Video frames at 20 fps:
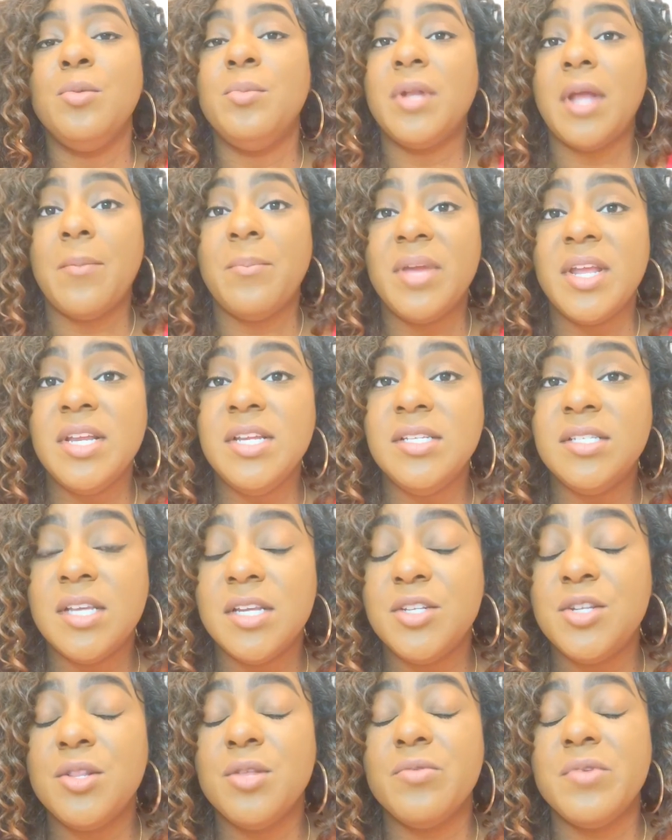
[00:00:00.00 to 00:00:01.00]
But I bet he
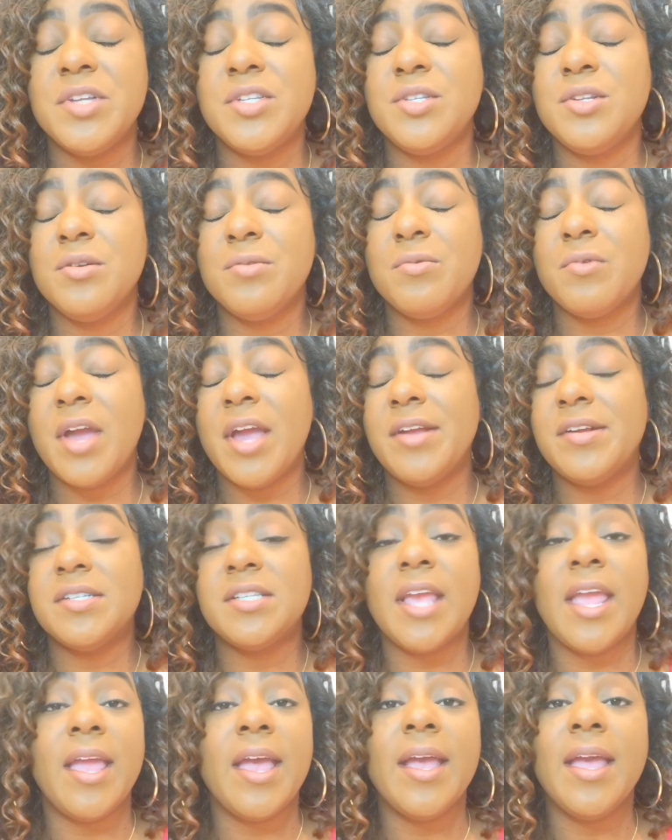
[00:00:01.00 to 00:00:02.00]
said to the rest of the writers,
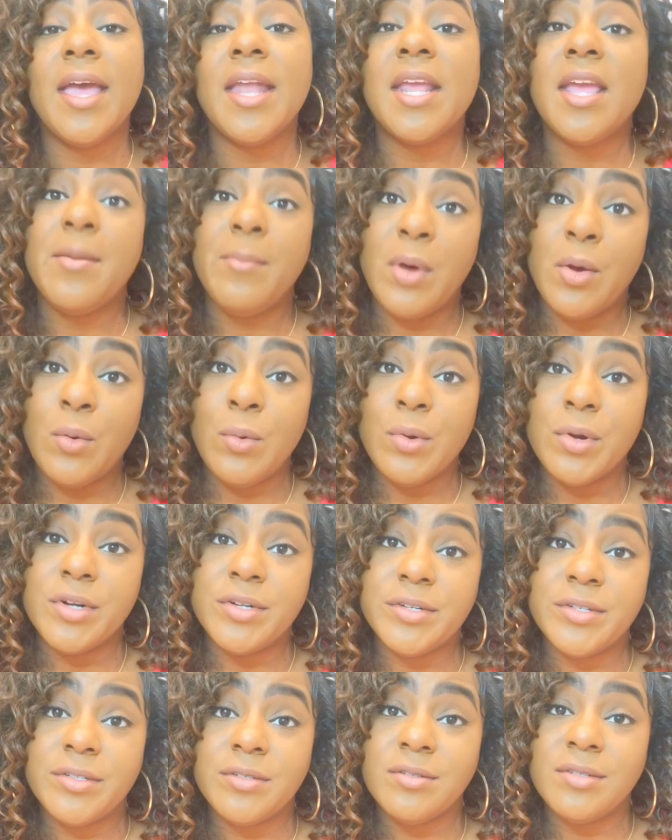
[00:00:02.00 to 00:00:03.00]
hey, I gotta have my
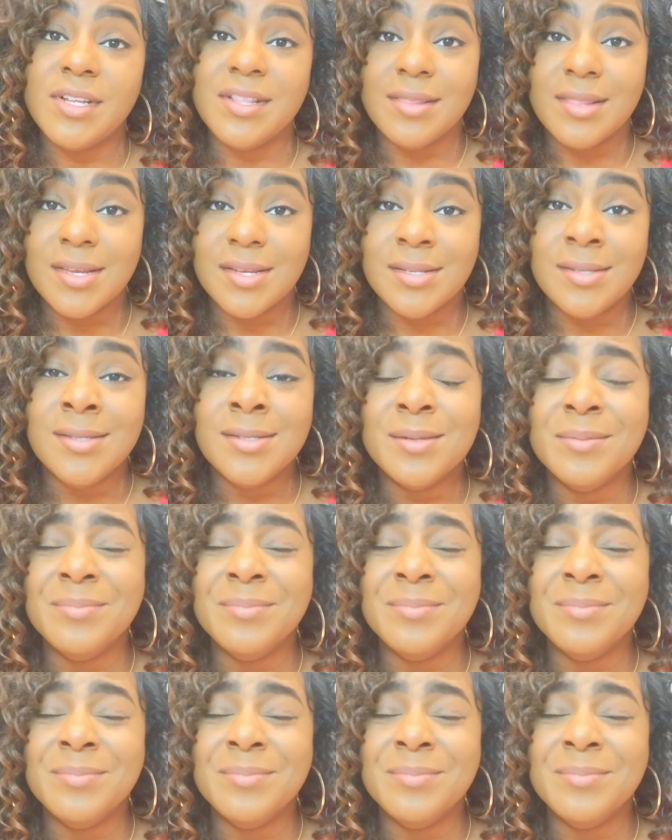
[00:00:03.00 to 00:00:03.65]
horns in this.